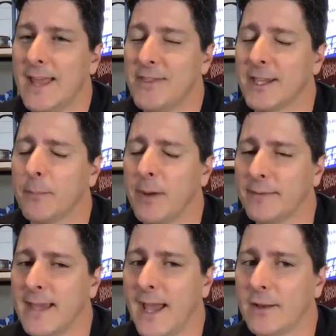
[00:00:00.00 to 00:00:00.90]
Think about
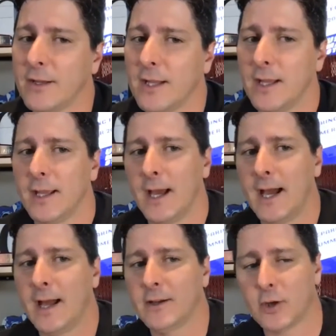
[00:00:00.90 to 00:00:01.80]
that.
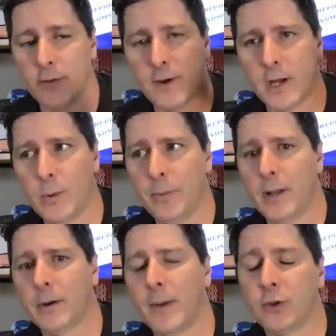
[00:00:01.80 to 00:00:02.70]
Carvana went
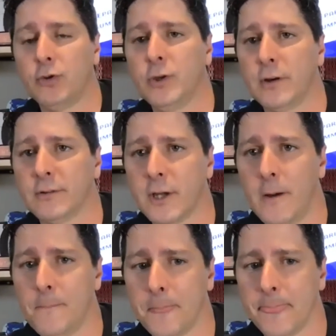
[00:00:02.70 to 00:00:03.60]
public about 2 years
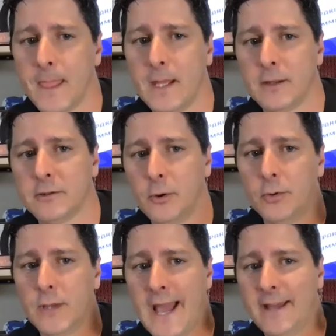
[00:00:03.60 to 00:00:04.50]
ago. So
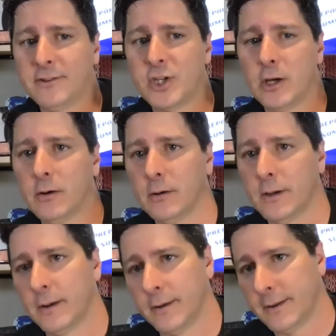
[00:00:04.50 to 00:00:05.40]
last year
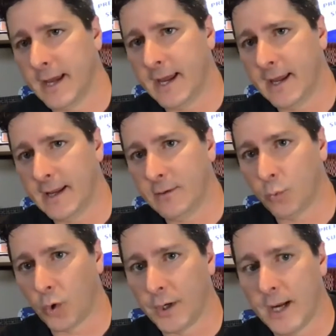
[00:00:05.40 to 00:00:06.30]
they
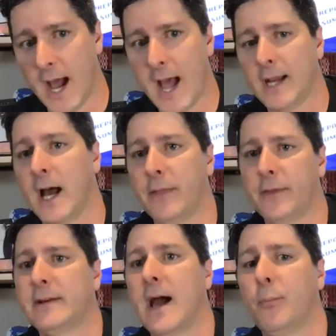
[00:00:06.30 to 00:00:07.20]
were not on the
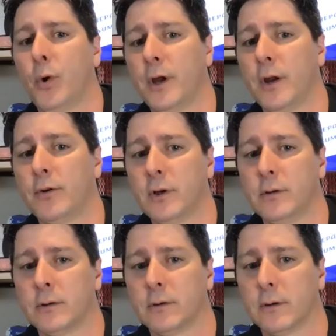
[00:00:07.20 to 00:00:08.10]
top 100,
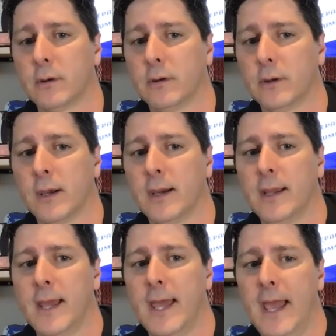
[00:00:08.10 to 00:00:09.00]

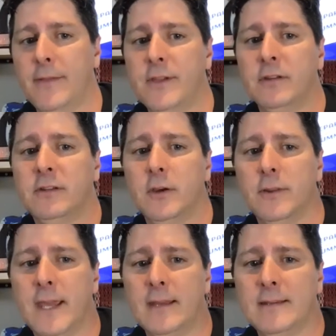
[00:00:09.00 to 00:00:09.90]
and this year
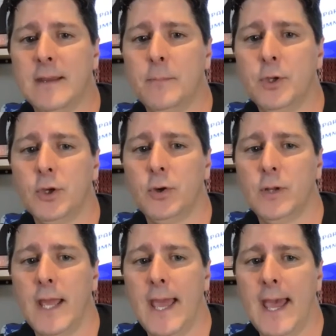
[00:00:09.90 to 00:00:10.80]
they
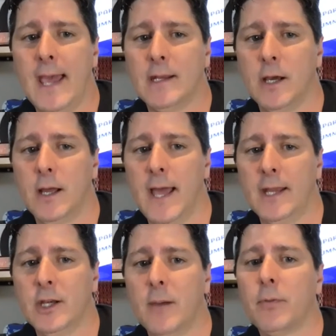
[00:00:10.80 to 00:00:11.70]
debuted at
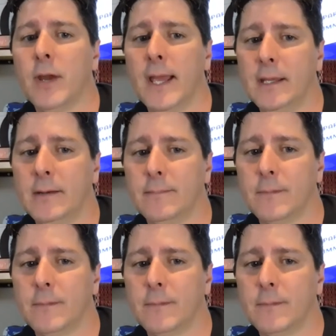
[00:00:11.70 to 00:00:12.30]
number 8.